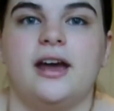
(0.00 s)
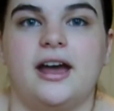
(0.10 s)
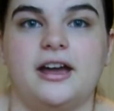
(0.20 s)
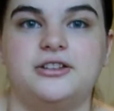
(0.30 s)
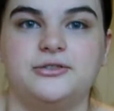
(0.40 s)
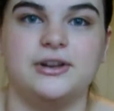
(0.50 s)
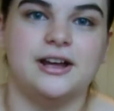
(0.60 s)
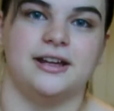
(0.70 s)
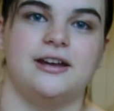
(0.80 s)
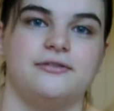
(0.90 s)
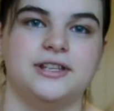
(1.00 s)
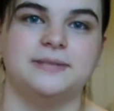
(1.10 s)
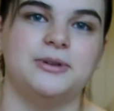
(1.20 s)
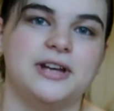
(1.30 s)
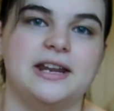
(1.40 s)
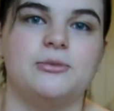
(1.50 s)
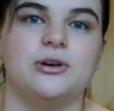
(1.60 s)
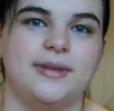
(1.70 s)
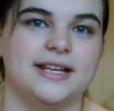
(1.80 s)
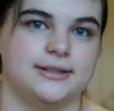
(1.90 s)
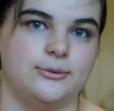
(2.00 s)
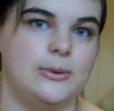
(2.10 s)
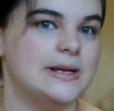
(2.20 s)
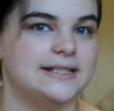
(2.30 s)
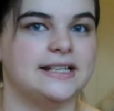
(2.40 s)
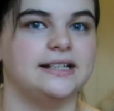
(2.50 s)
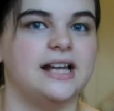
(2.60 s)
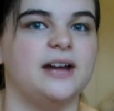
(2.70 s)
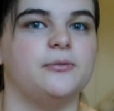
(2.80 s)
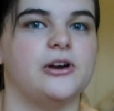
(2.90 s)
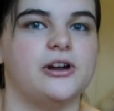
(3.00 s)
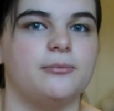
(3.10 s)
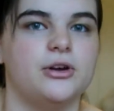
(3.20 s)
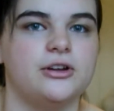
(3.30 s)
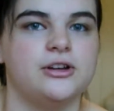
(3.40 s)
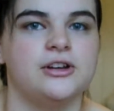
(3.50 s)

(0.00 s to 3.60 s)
I do not have this book anymore because it was a library book.